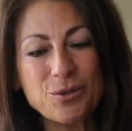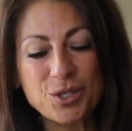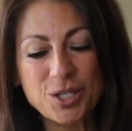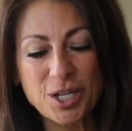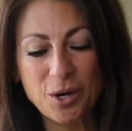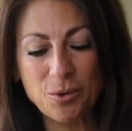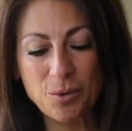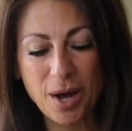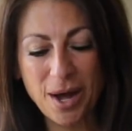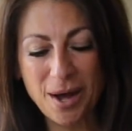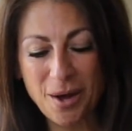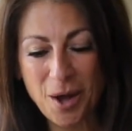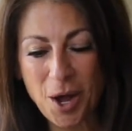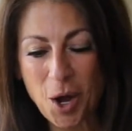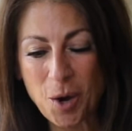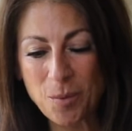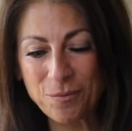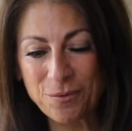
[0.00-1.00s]
So
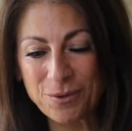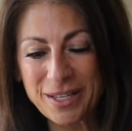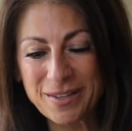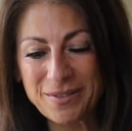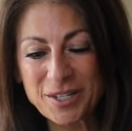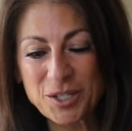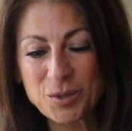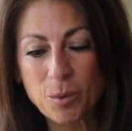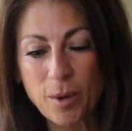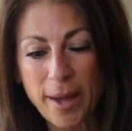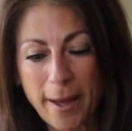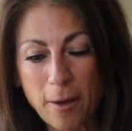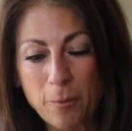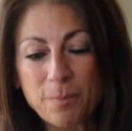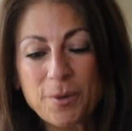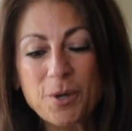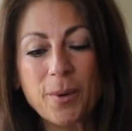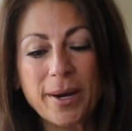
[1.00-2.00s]
hopefully this will
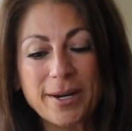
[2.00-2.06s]
help you.